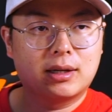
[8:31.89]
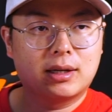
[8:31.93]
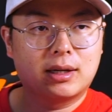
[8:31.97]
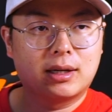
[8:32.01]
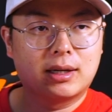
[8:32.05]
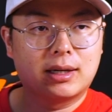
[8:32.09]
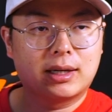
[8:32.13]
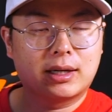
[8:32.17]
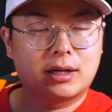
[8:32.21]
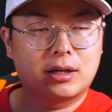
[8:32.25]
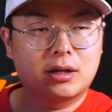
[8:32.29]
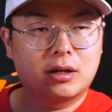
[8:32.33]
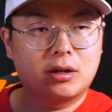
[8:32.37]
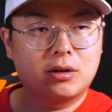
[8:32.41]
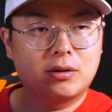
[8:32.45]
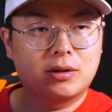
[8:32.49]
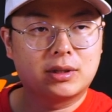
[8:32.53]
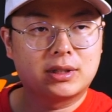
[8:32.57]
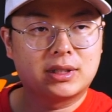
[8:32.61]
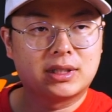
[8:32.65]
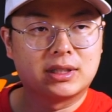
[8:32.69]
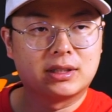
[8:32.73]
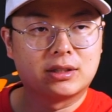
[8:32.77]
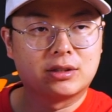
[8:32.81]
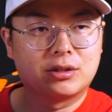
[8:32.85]
I let go,
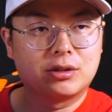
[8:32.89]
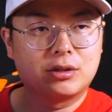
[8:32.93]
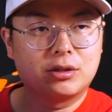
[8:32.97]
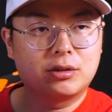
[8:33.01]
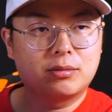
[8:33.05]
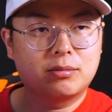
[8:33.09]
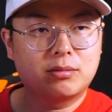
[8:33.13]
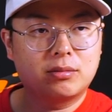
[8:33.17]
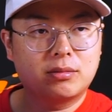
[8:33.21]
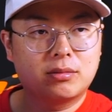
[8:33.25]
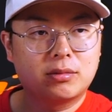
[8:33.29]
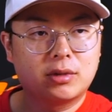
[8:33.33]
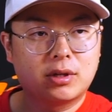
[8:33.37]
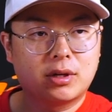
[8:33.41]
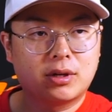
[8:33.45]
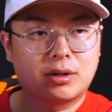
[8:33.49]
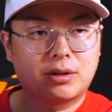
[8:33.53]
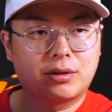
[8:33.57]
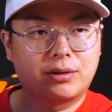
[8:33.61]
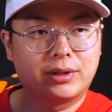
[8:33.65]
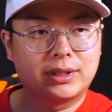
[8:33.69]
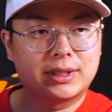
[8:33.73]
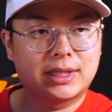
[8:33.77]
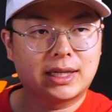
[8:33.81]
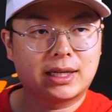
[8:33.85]
it's in zoom.
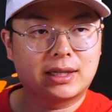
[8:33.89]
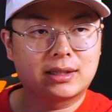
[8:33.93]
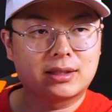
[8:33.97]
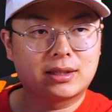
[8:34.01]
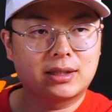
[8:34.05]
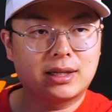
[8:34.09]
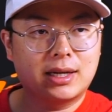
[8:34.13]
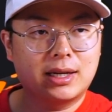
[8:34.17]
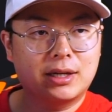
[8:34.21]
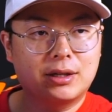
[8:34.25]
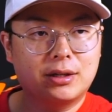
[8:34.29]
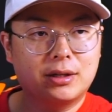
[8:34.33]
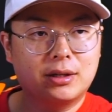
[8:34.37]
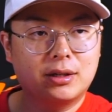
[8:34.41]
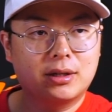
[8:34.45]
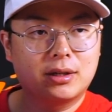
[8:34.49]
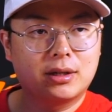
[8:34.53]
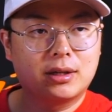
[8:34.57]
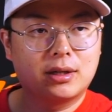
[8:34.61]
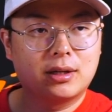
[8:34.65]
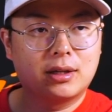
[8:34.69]
Three seconds later,